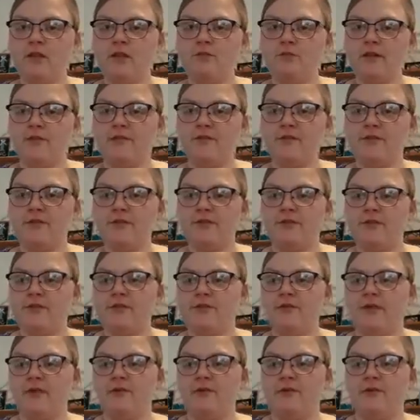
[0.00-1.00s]
Maybe she fell
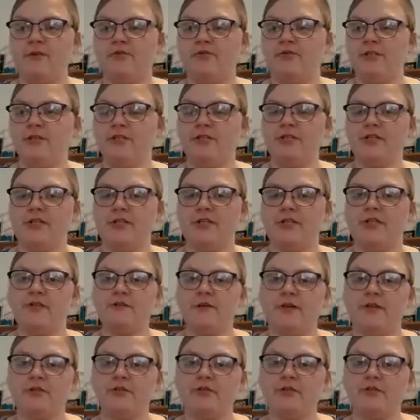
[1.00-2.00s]
asleep. Hopefully she did. It's
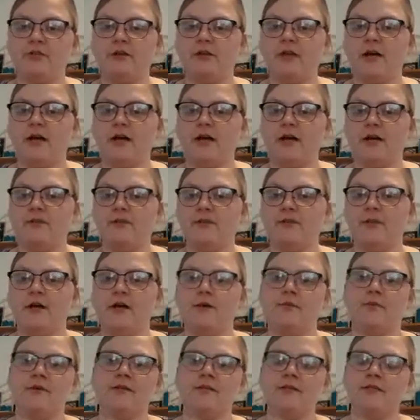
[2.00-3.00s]
about 2 o'clock. I have to pick
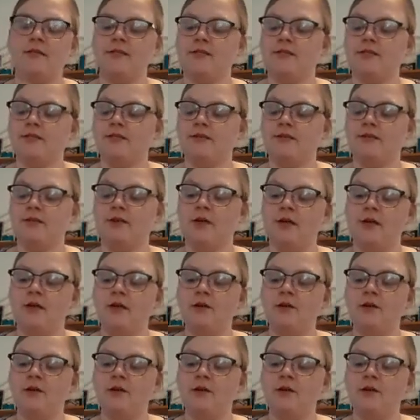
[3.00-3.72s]
up my son soon.